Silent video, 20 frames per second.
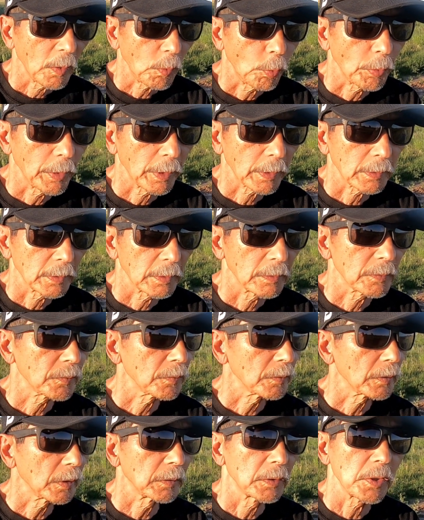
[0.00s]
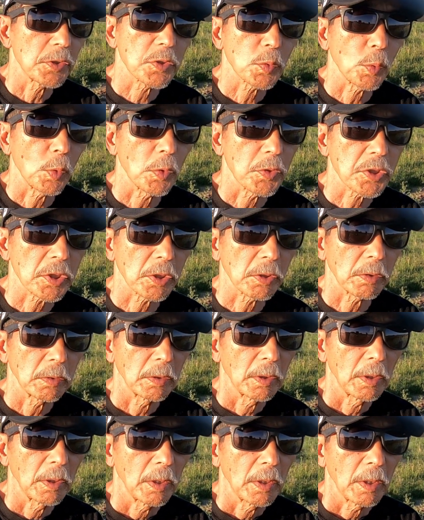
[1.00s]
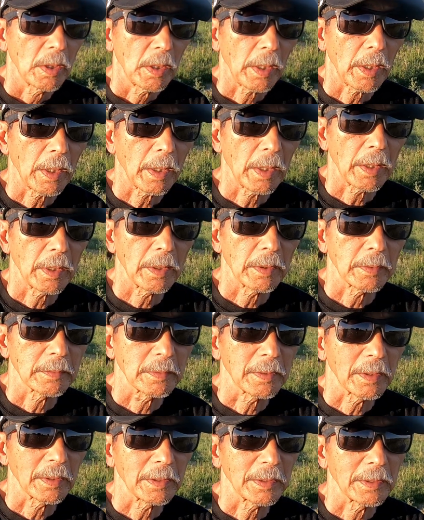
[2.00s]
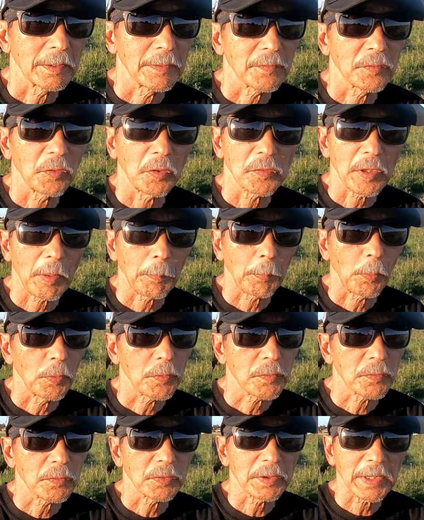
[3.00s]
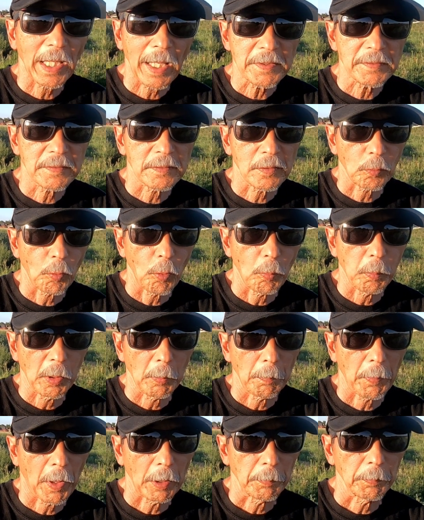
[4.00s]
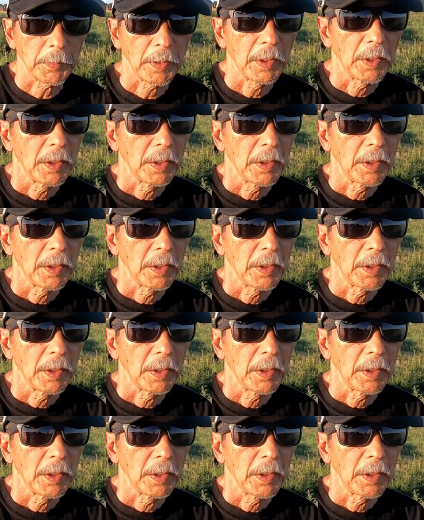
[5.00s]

connected to the dishwasher and uh, he is not supposed to touch the copper pipe